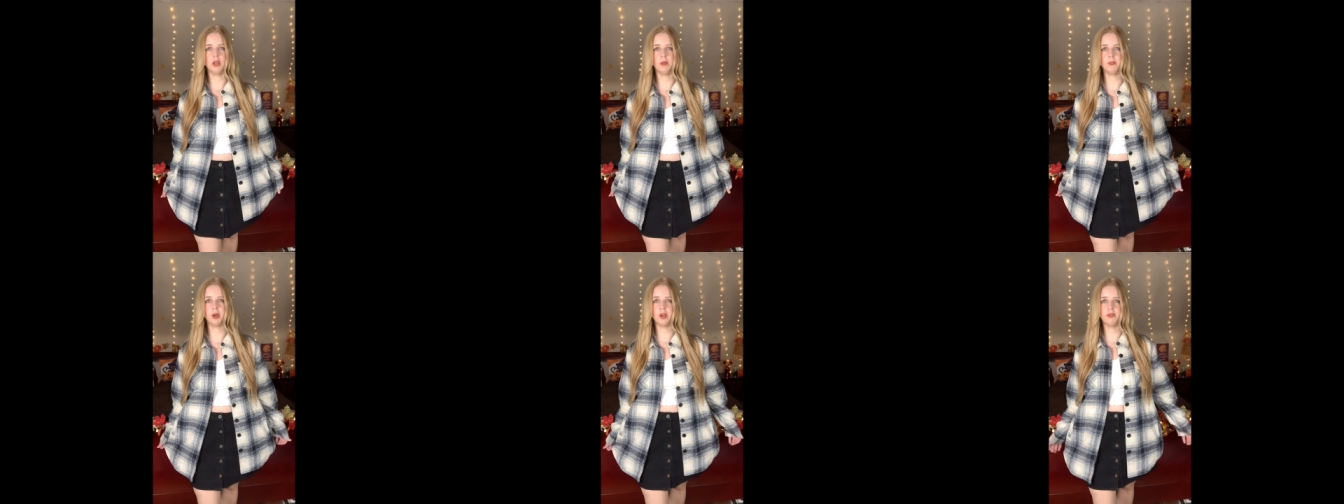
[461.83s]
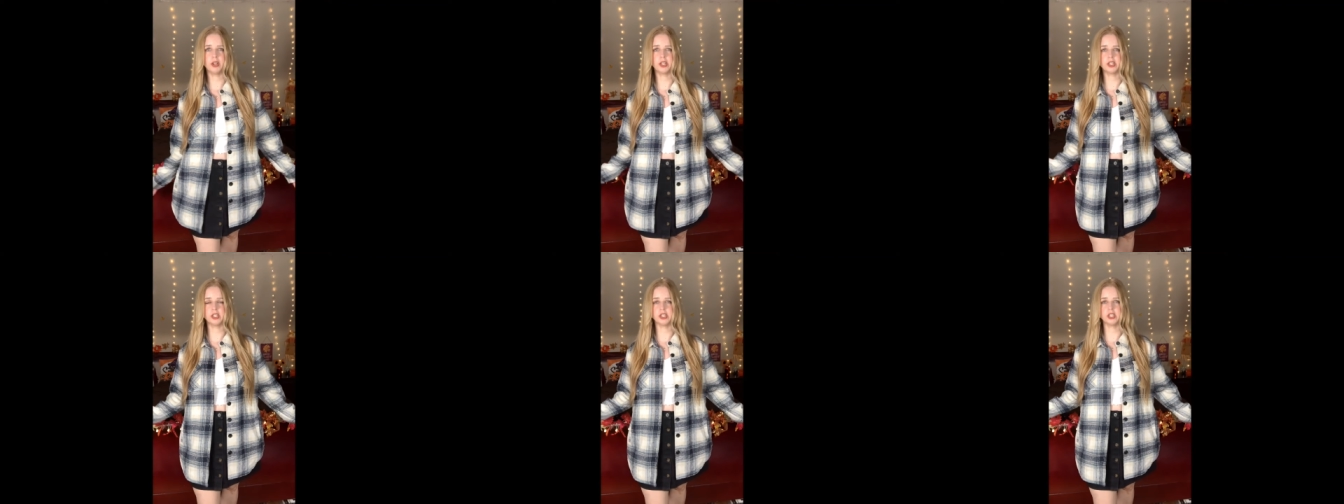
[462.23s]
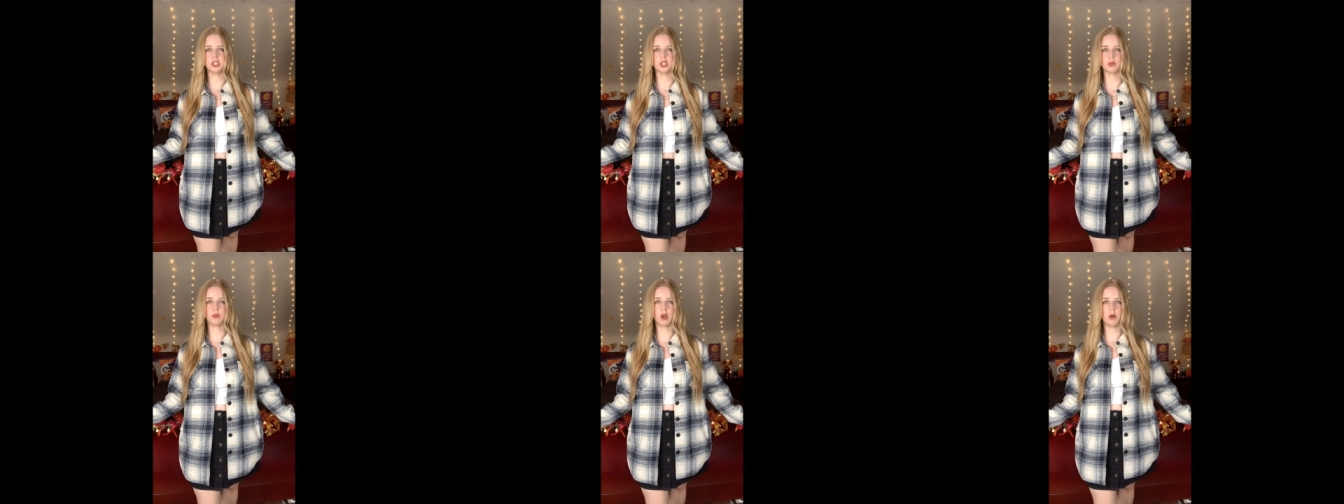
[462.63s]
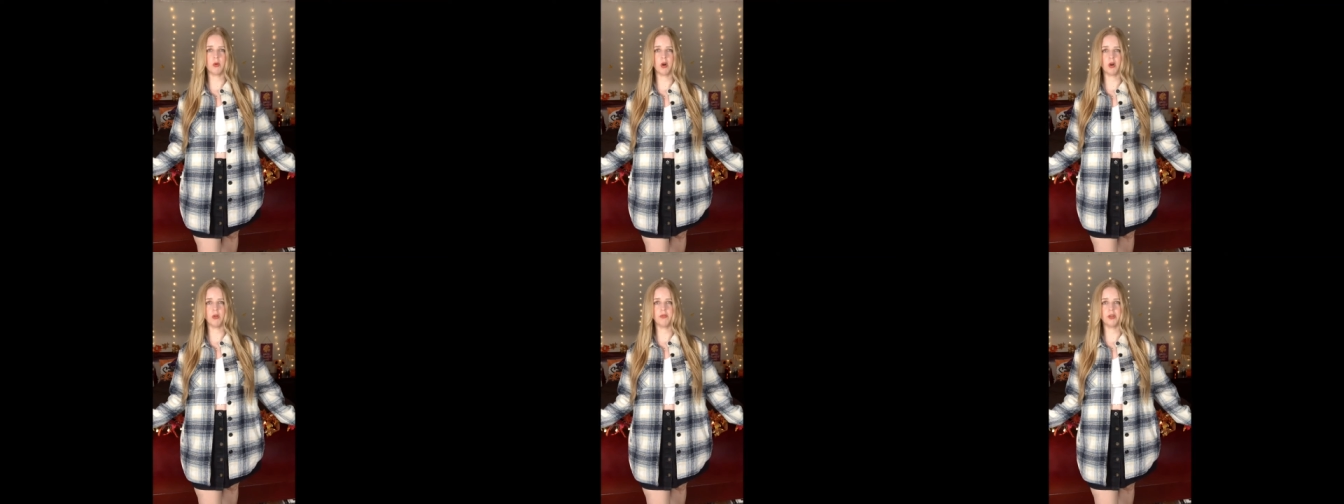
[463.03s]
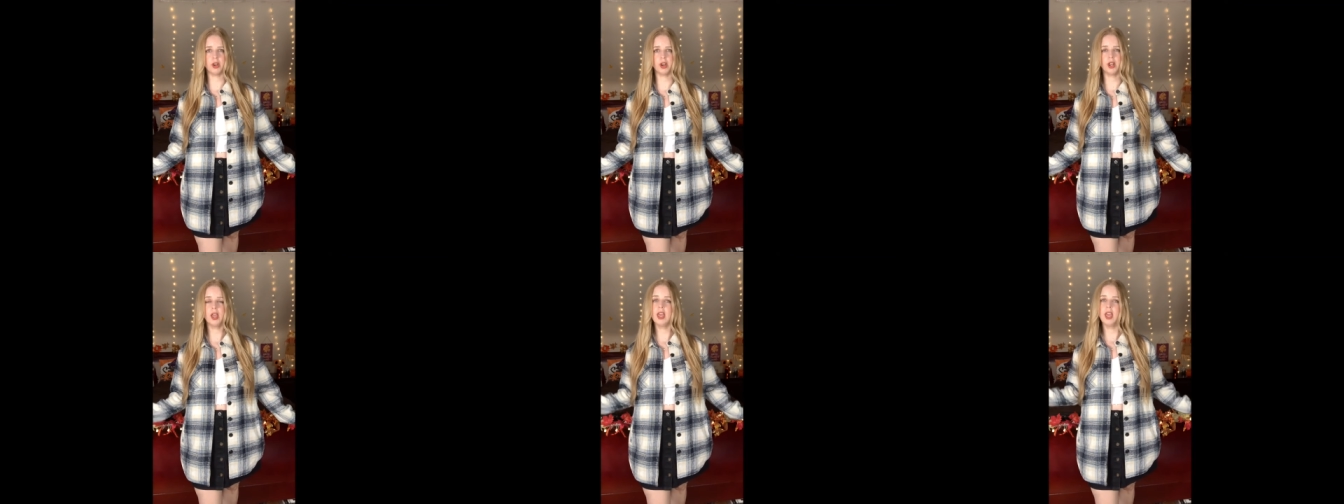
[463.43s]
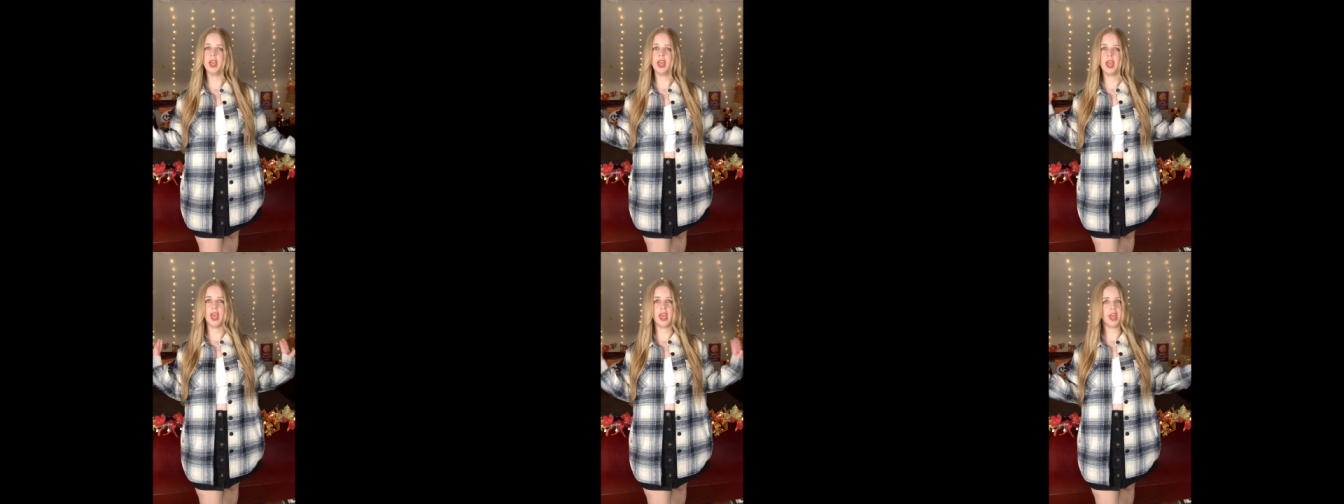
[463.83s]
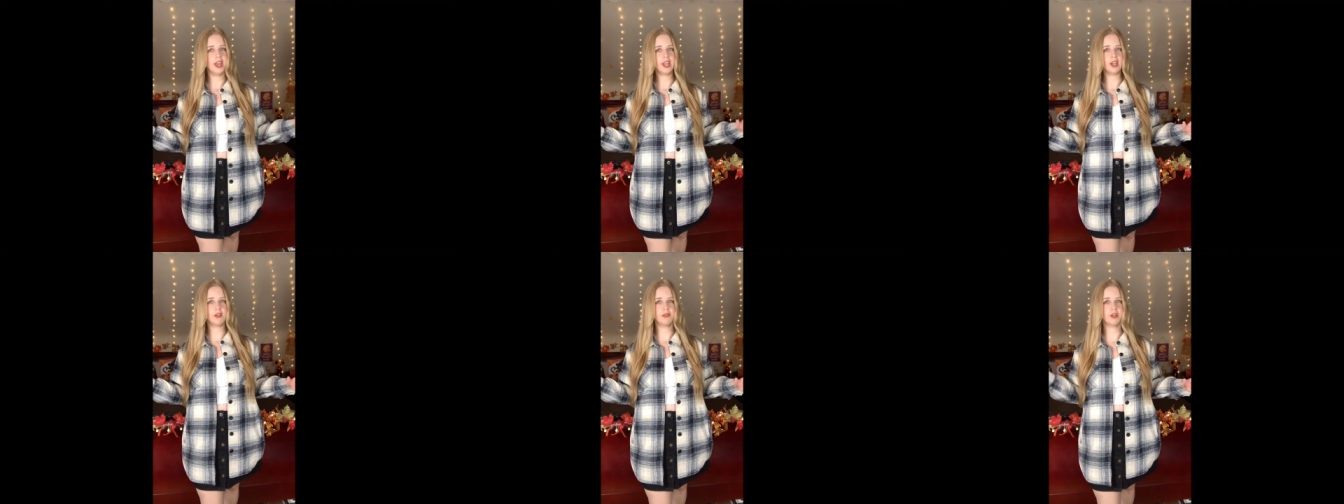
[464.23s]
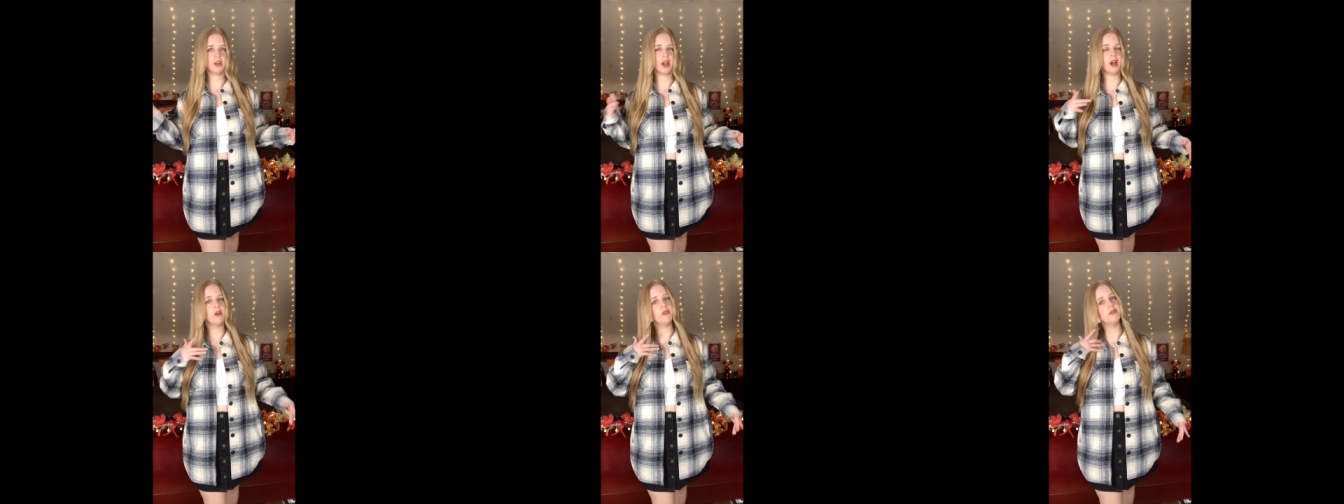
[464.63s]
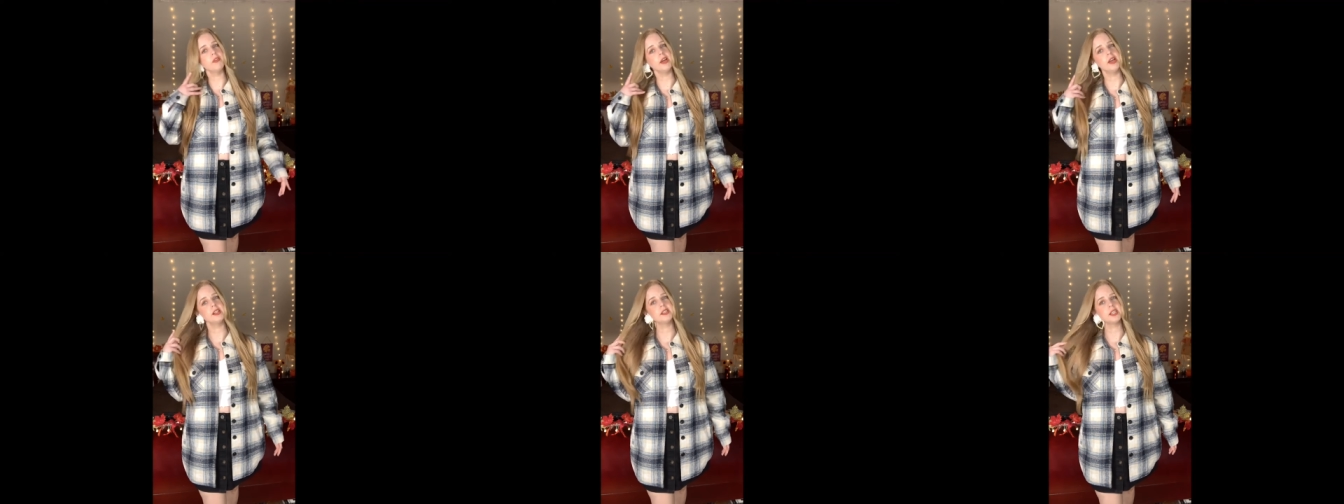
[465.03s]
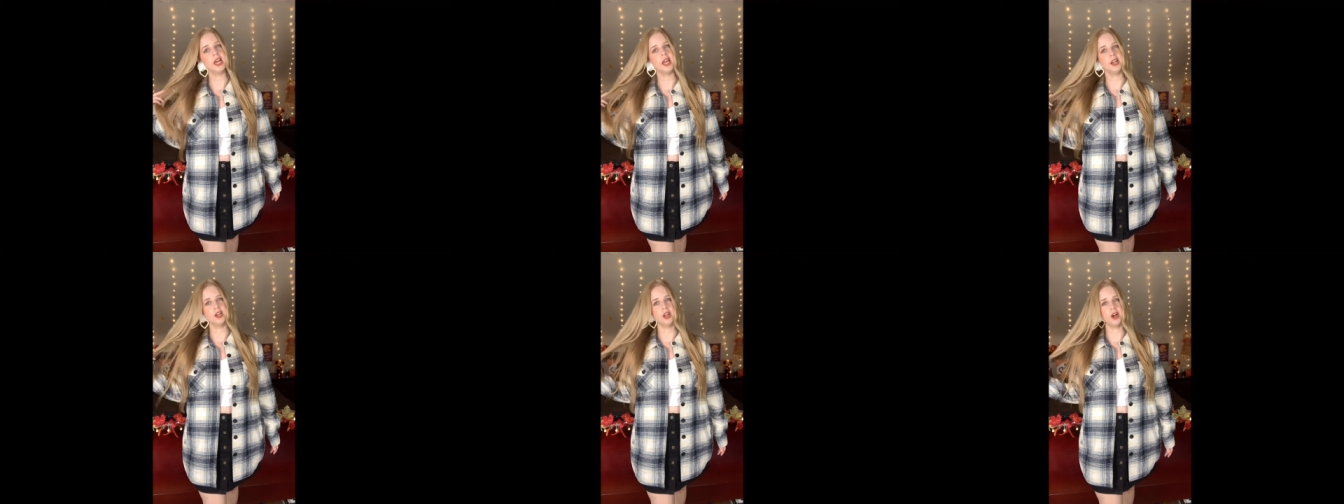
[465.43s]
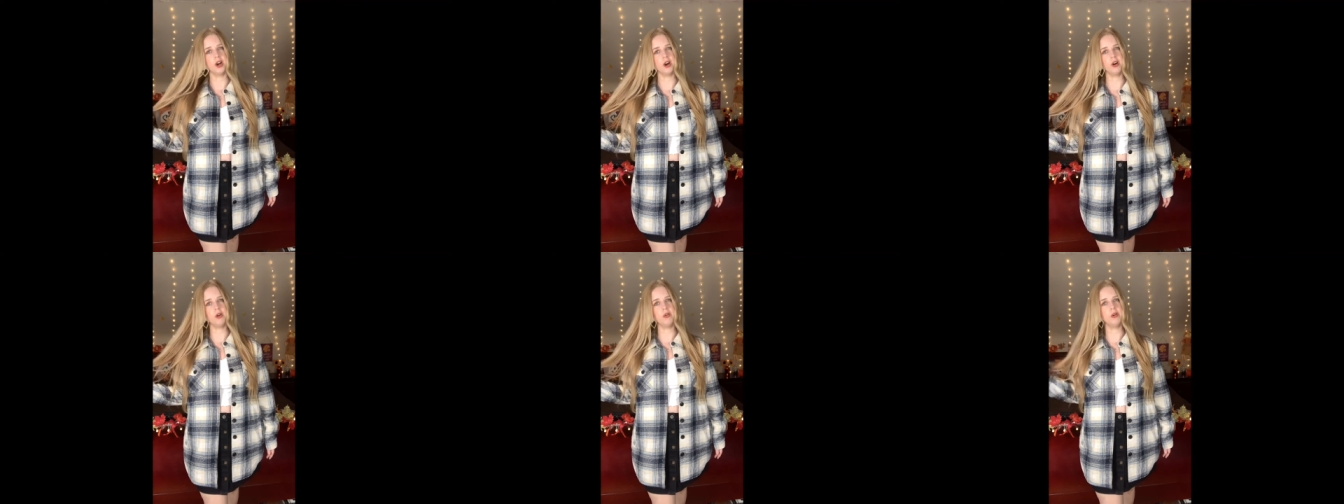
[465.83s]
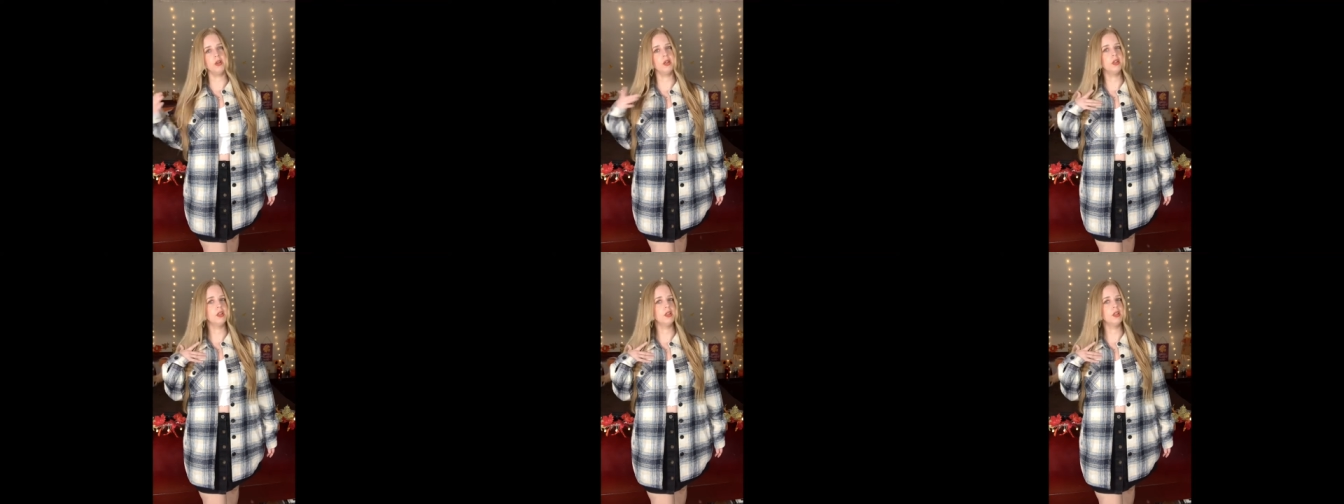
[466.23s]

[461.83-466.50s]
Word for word: perfect to just throw over any of your outfits and go.